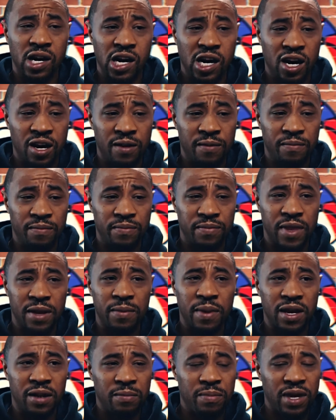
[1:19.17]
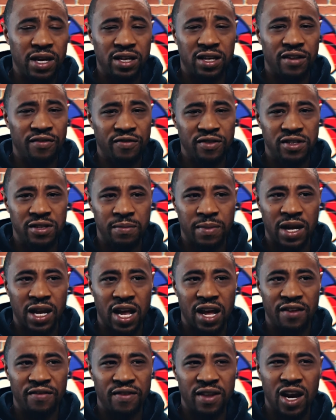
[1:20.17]
uh, they made a big difference in my
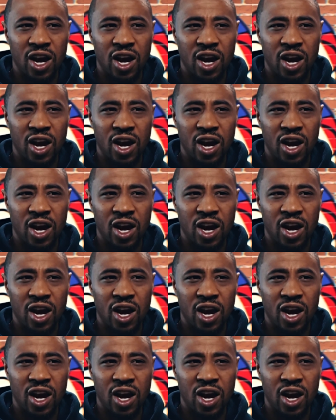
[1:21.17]
life.